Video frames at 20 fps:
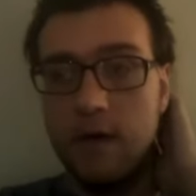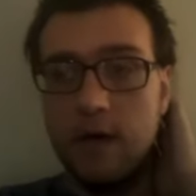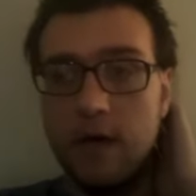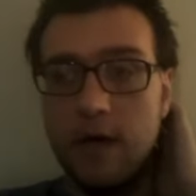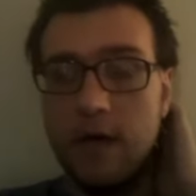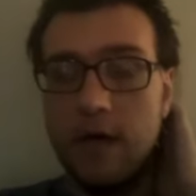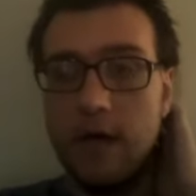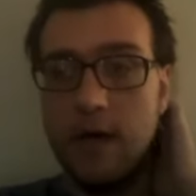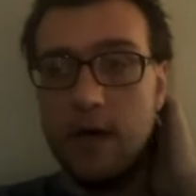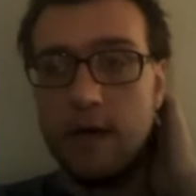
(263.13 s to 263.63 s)

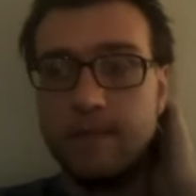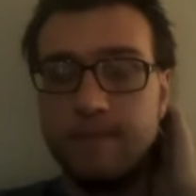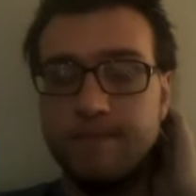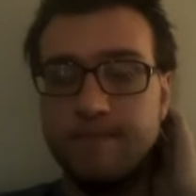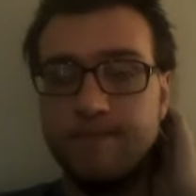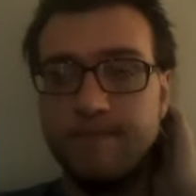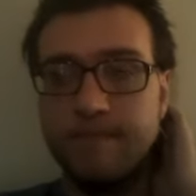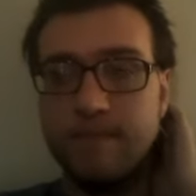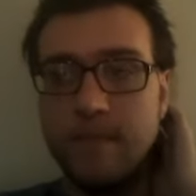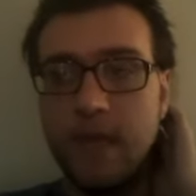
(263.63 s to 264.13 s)
uh,
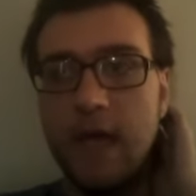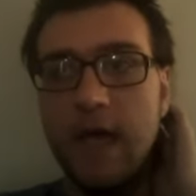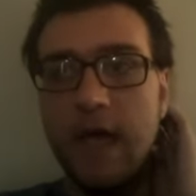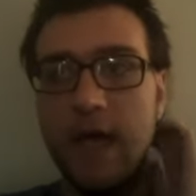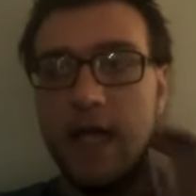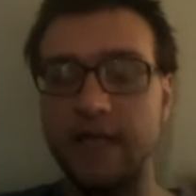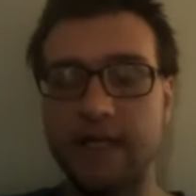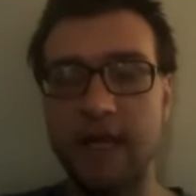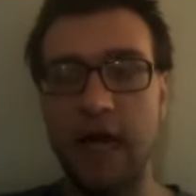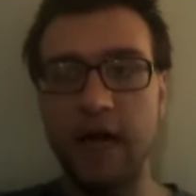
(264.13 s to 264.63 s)

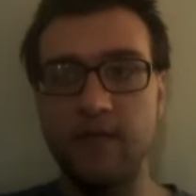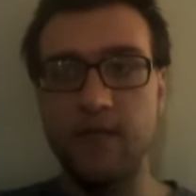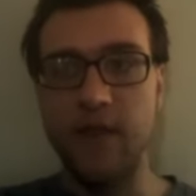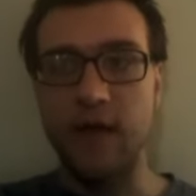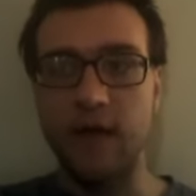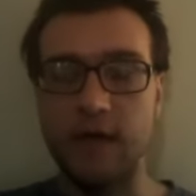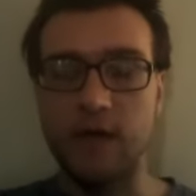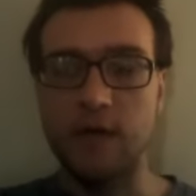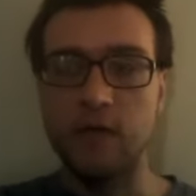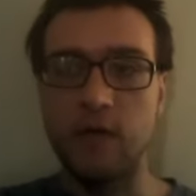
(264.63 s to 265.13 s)
it's kind of
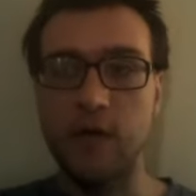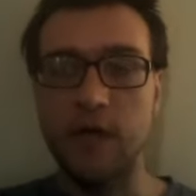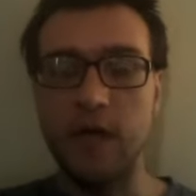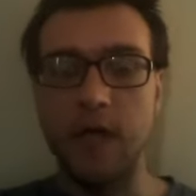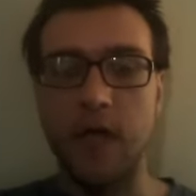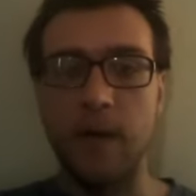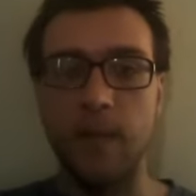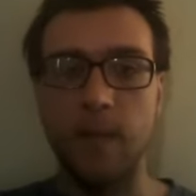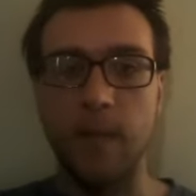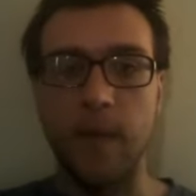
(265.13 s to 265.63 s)
like looking
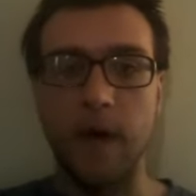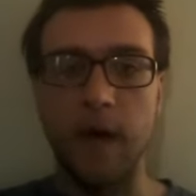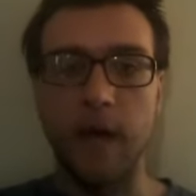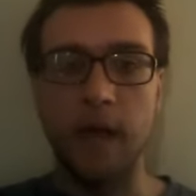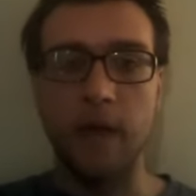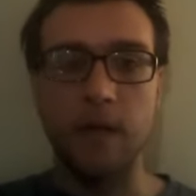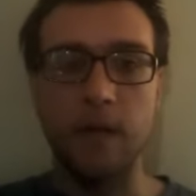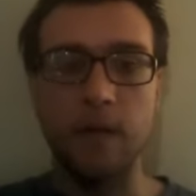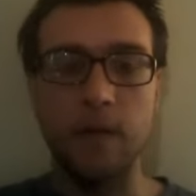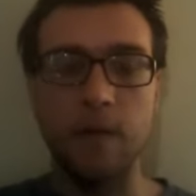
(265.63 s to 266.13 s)
at
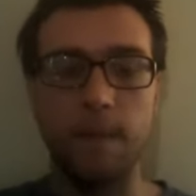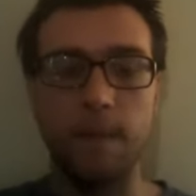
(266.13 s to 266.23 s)
my,